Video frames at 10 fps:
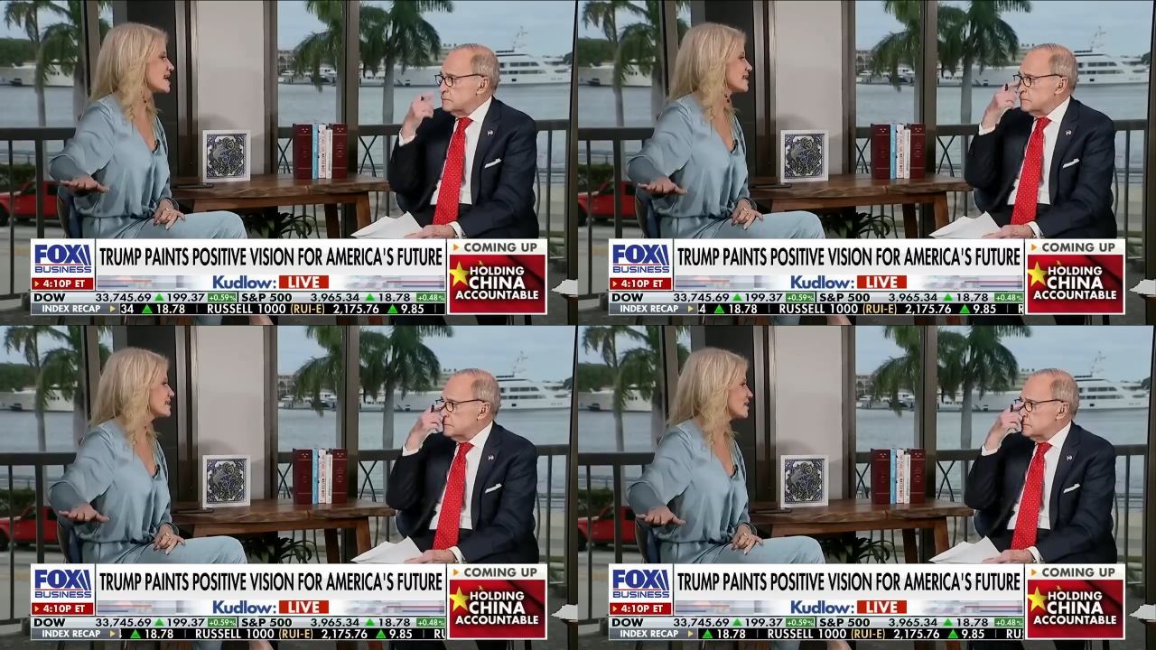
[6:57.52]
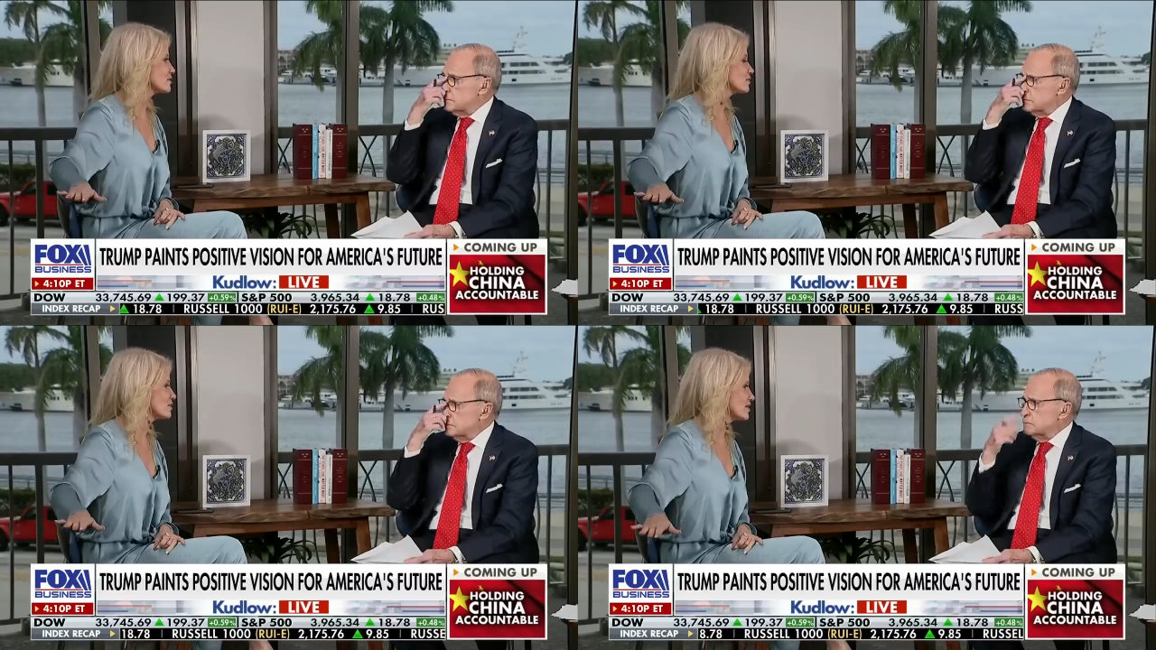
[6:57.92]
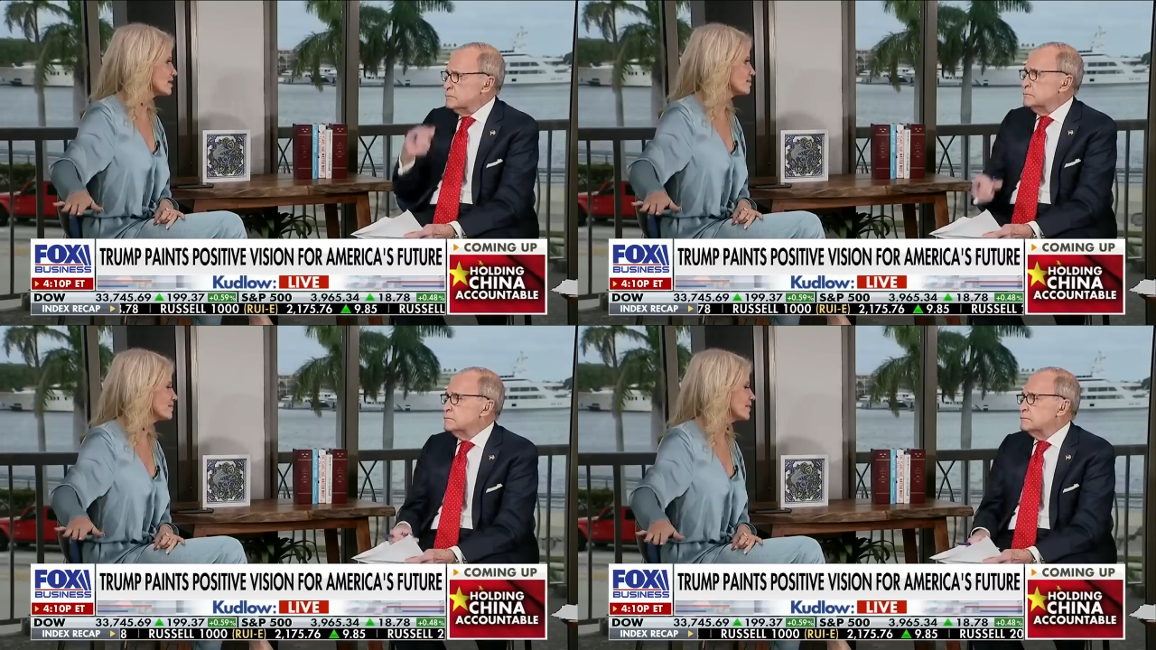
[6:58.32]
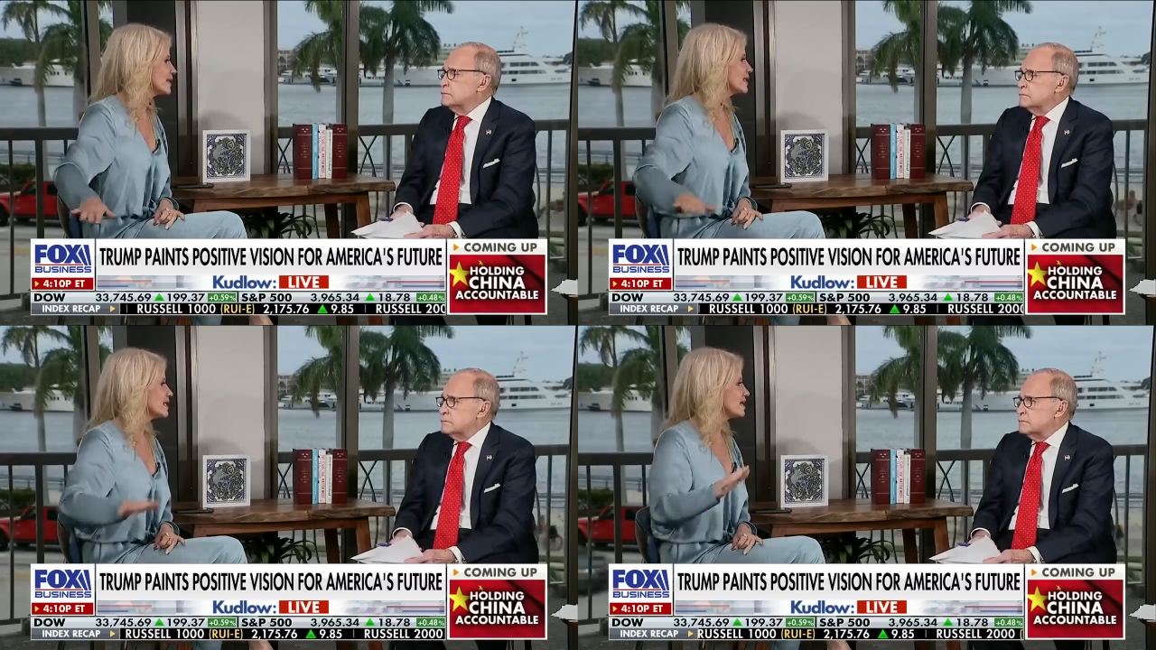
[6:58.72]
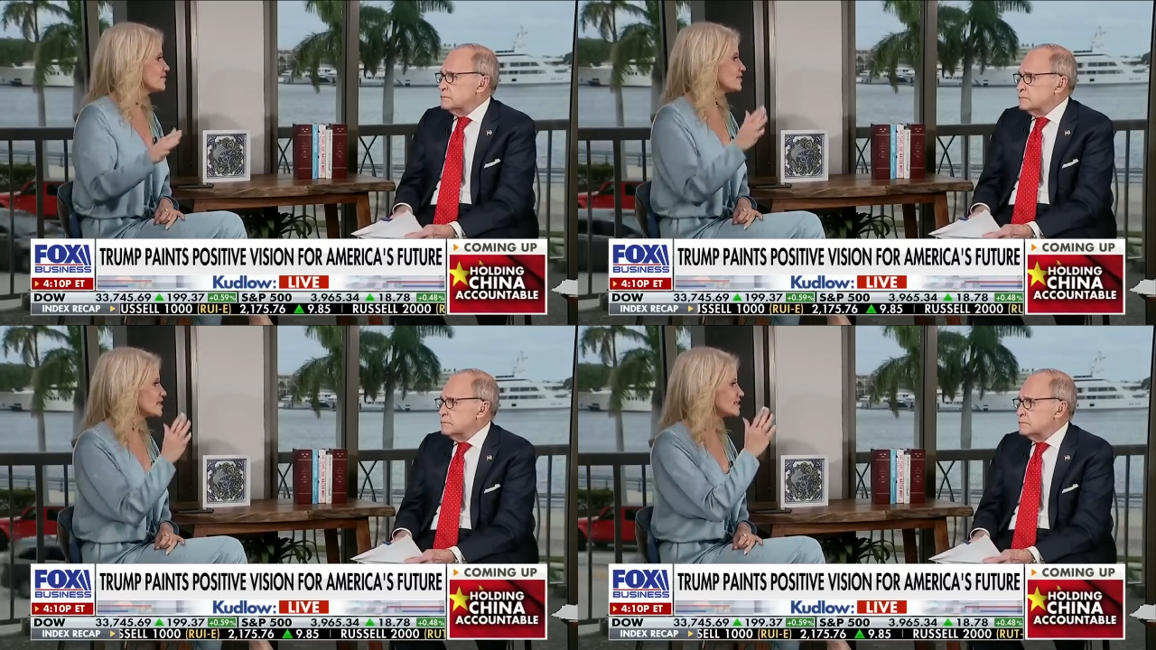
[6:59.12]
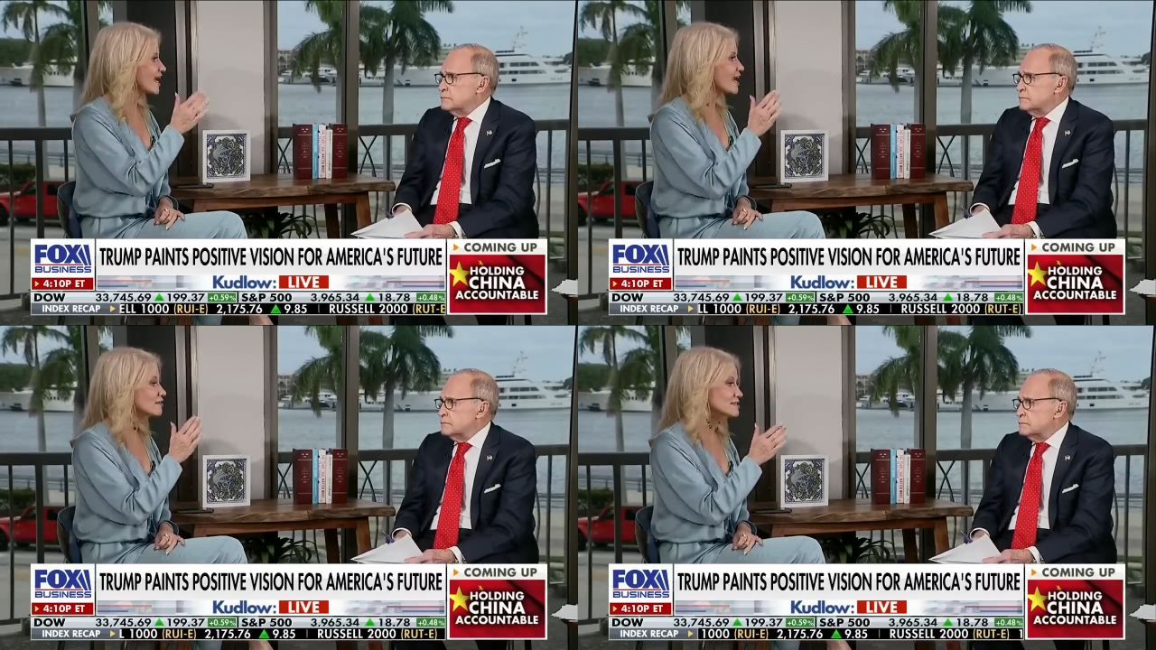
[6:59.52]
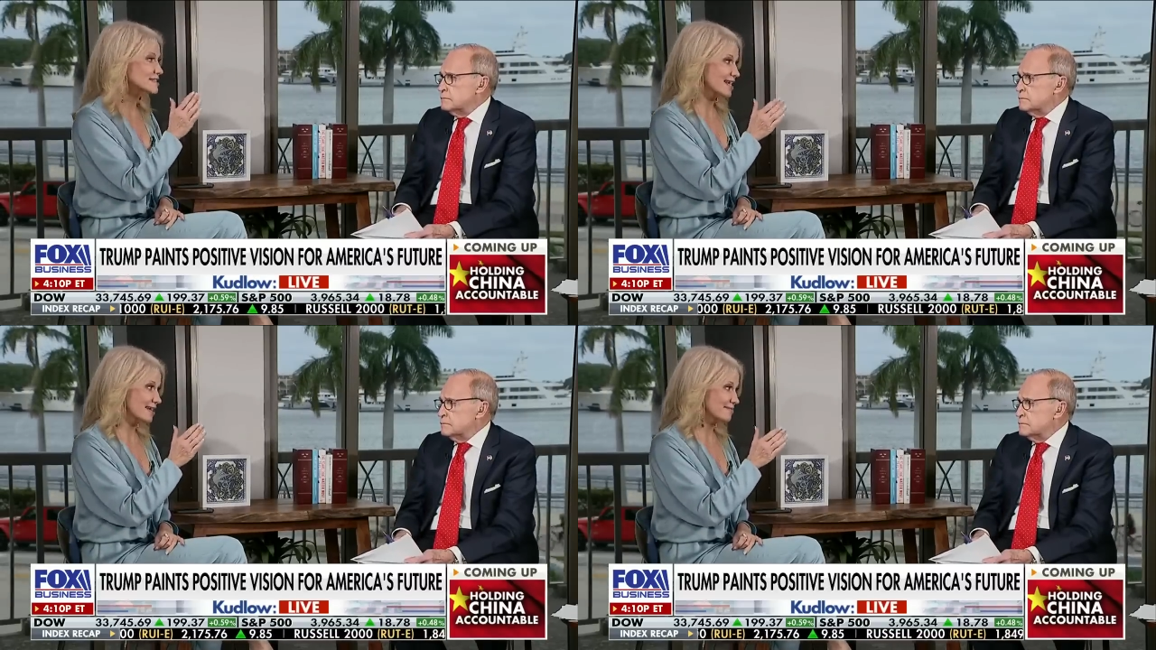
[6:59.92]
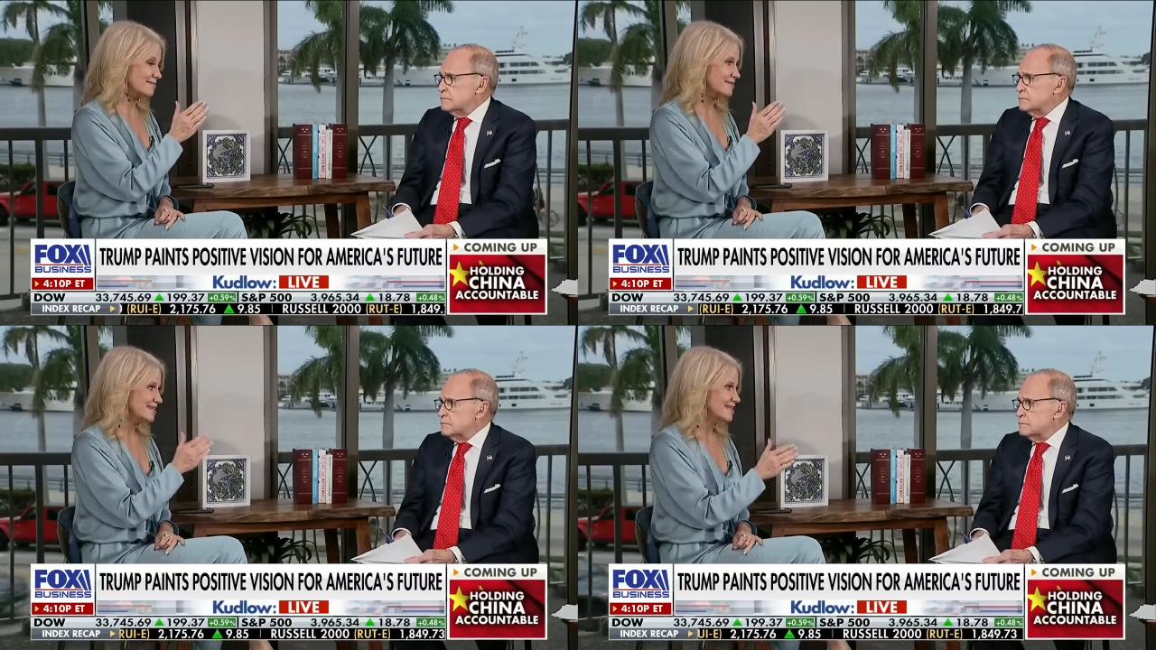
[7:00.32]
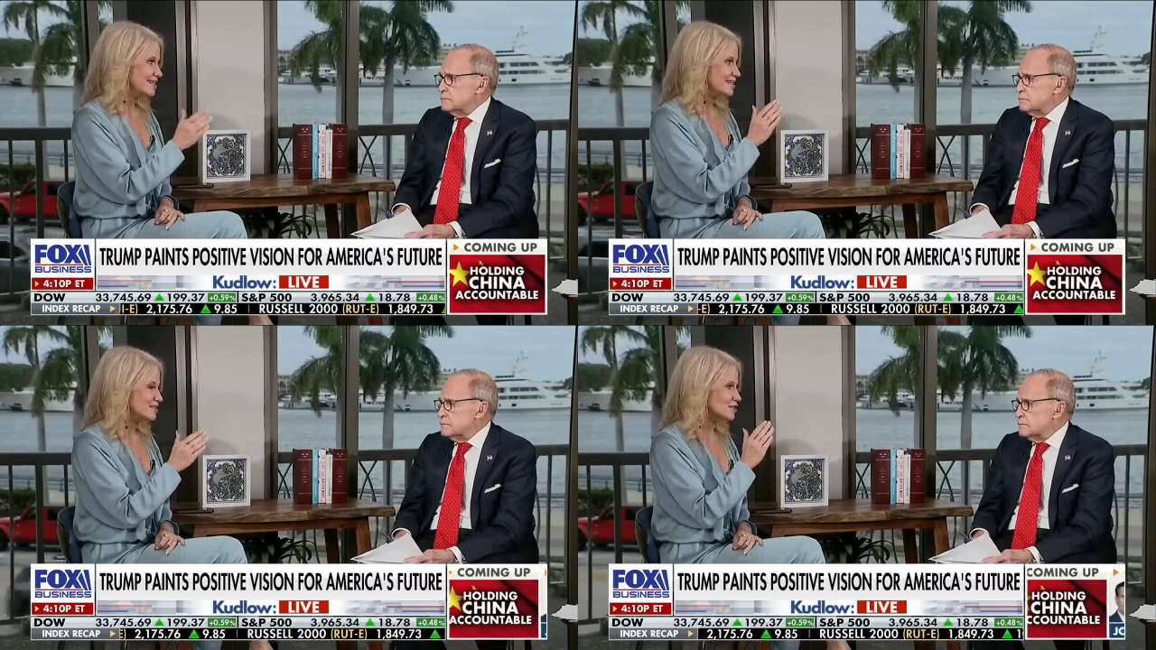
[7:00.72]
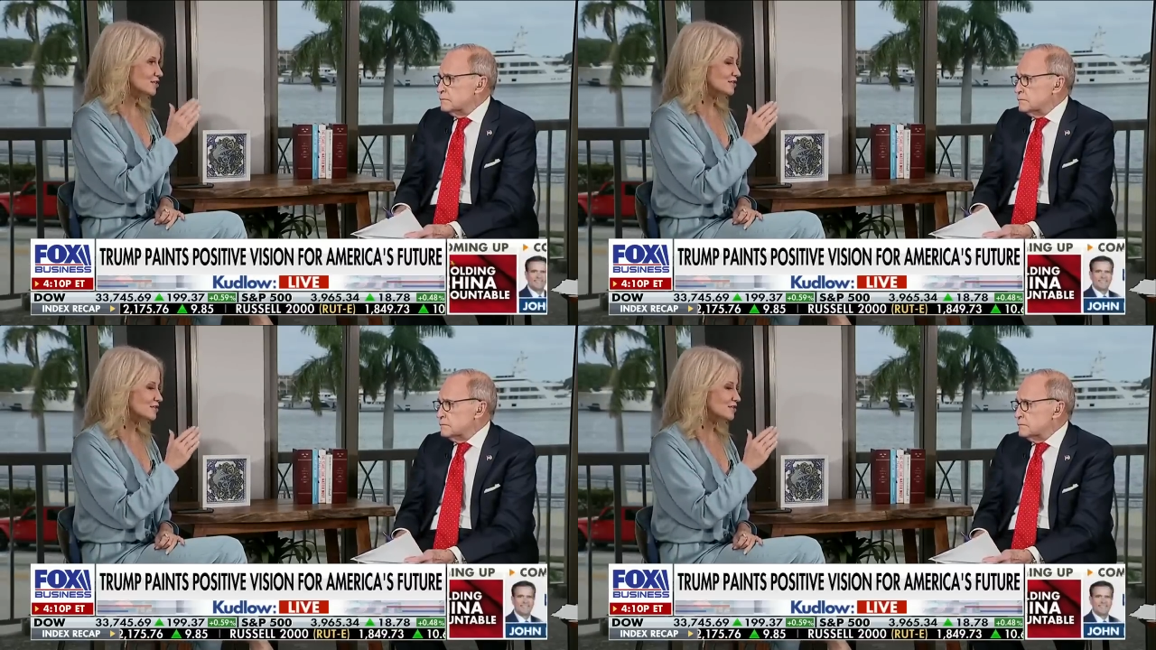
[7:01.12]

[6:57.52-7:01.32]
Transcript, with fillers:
Speaker 1: that, and the other with him if he allows them the,